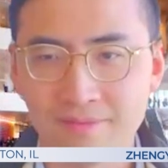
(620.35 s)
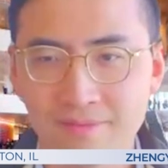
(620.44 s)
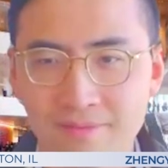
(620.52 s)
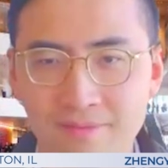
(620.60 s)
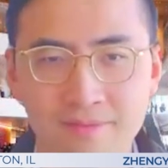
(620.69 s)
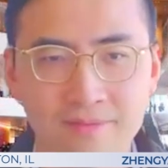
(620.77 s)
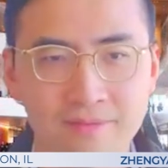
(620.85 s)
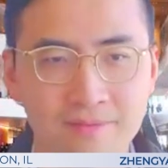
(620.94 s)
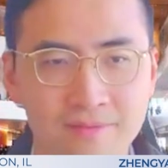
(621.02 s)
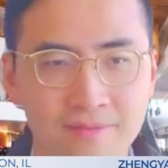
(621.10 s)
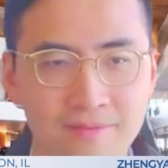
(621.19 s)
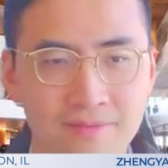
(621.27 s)

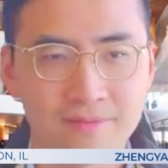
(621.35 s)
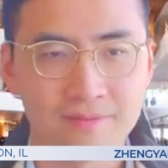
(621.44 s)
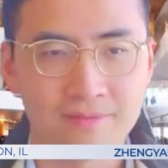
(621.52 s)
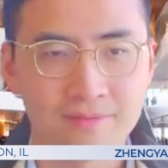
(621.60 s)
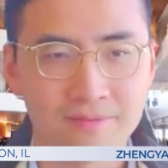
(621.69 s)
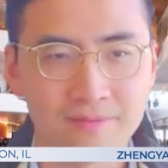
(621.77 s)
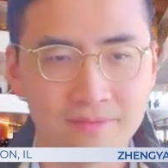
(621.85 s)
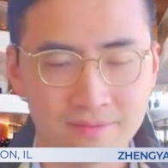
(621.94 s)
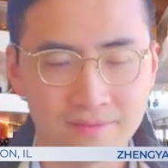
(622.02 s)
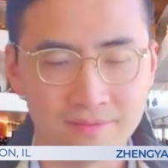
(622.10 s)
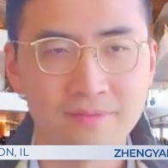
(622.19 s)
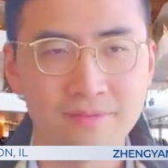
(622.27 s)

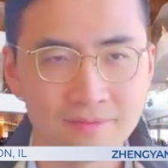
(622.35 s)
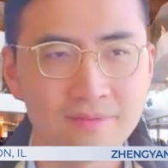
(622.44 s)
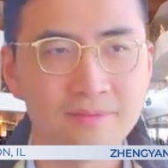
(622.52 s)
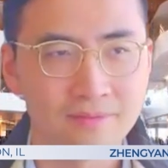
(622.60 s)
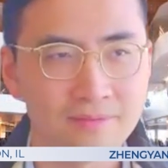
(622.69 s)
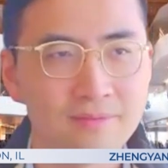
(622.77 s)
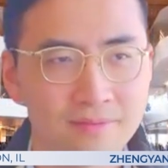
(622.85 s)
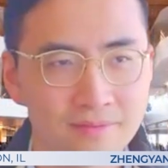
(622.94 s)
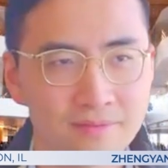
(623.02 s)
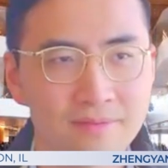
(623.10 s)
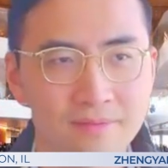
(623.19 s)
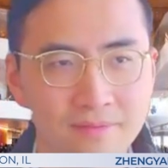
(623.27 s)

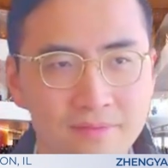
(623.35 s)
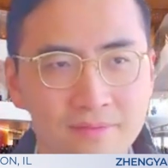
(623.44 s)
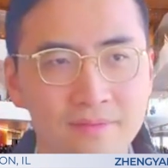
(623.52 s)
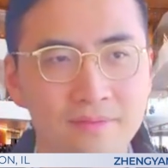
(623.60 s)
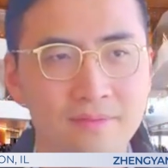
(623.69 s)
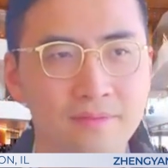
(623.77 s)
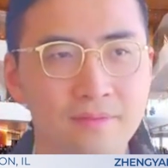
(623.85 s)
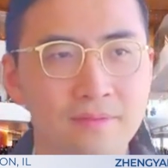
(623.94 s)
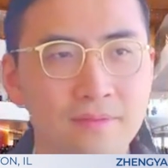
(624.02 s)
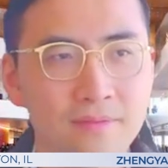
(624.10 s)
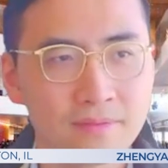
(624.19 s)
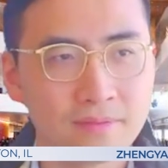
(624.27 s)

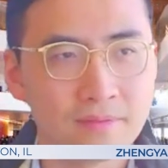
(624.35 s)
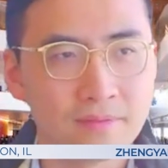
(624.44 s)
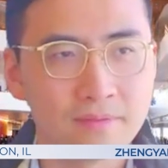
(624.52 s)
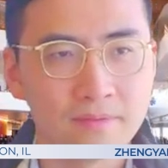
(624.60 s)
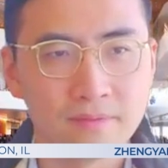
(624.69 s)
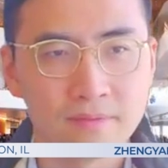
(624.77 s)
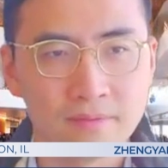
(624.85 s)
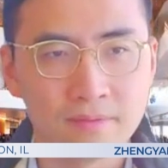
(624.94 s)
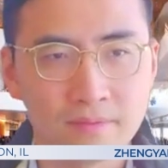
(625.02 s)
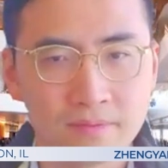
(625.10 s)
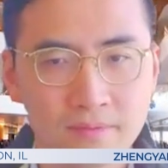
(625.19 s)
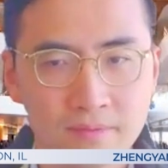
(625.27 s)

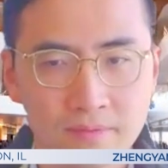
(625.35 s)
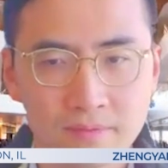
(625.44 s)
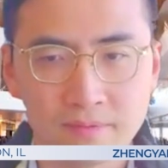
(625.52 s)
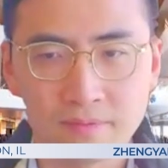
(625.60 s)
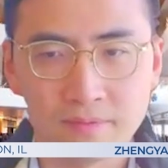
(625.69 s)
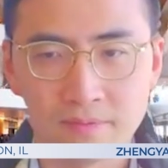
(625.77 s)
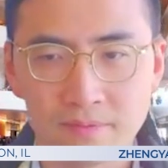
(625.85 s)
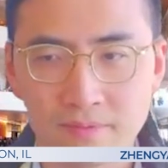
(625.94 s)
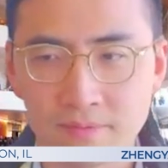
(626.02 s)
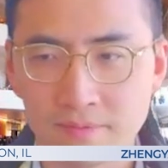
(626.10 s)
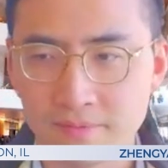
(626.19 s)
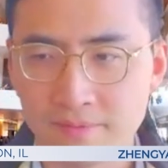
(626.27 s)

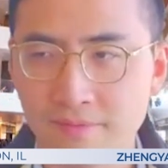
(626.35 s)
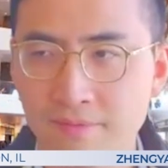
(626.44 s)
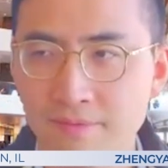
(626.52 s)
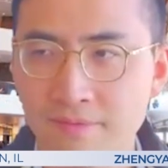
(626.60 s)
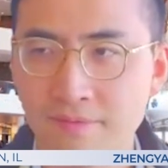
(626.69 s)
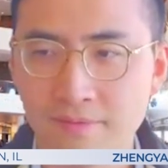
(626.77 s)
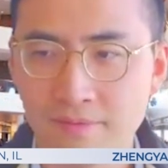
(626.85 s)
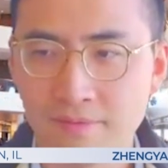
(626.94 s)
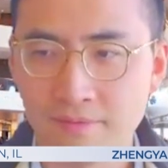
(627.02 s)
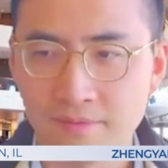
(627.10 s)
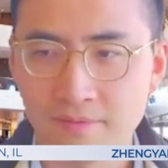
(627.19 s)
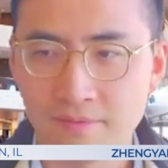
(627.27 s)

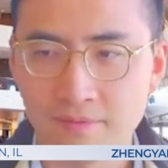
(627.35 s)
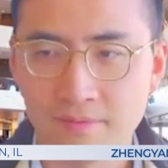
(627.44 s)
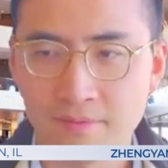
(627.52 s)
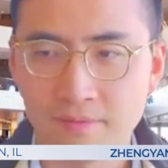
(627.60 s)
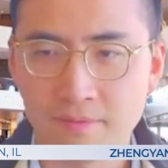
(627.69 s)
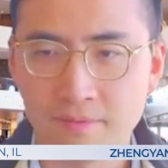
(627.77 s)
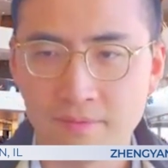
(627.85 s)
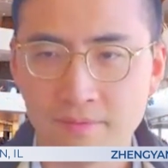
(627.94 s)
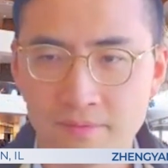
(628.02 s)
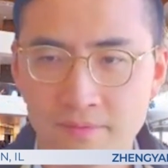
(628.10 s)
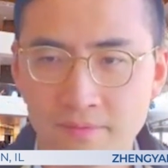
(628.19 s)
The person shown says nothing.